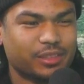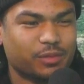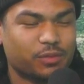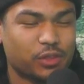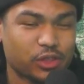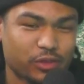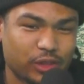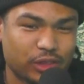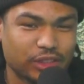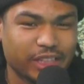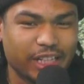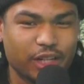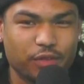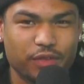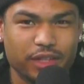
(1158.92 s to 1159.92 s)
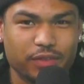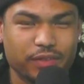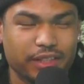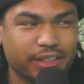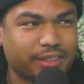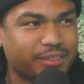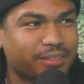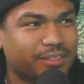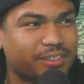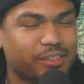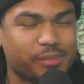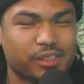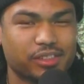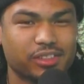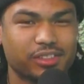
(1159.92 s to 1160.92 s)
First of all, shout out Feifei.
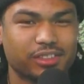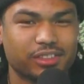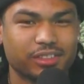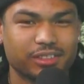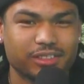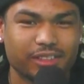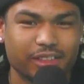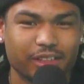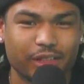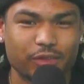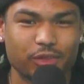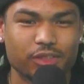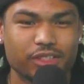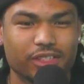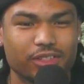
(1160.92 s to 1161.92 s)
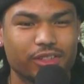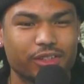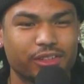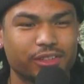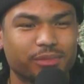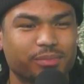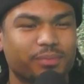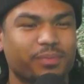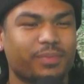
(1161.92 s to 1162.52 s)
It's my sister. I love you, C-Star.